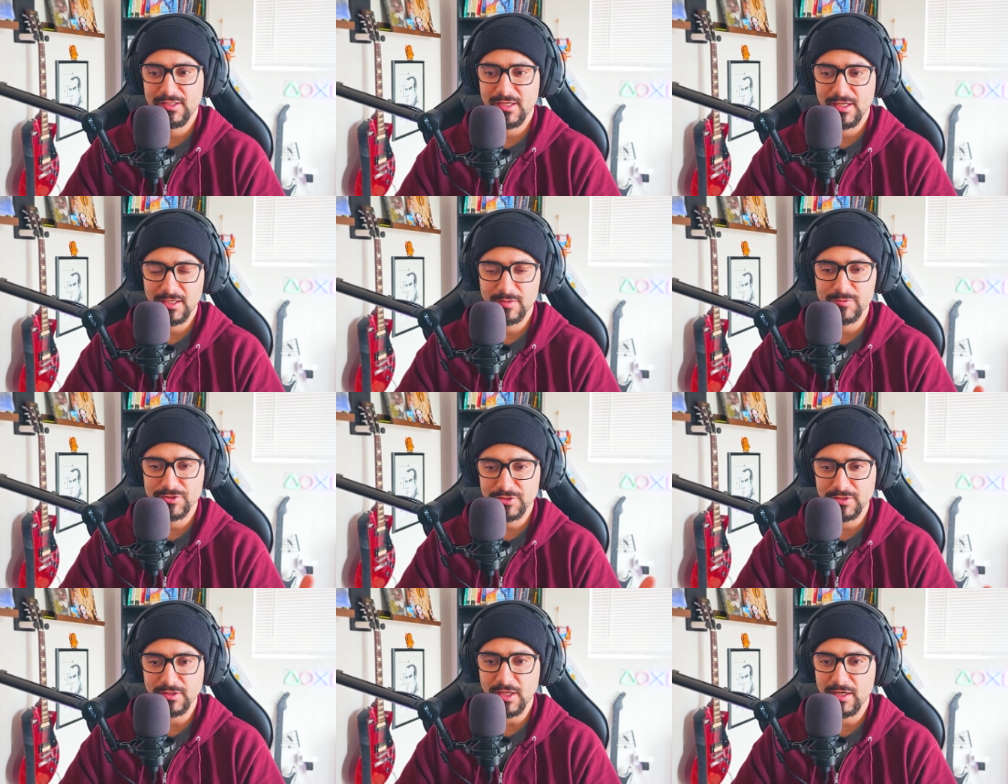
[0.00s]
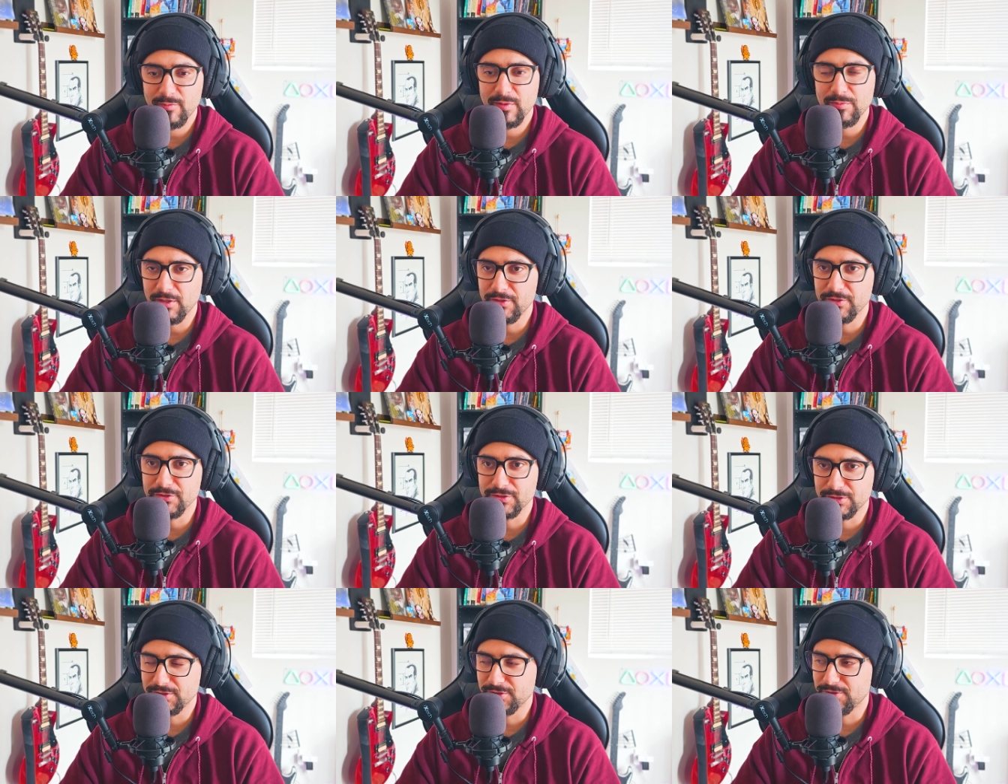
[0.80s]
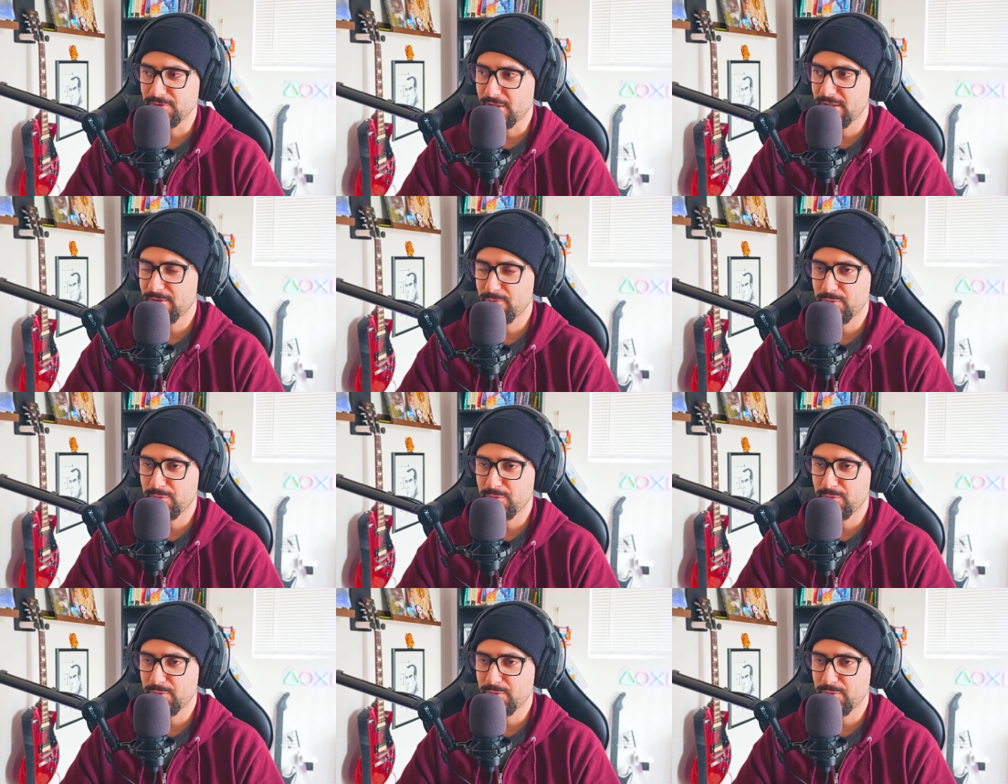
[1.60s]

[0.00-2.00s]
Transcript: And I'm sure a lot of people understood, right?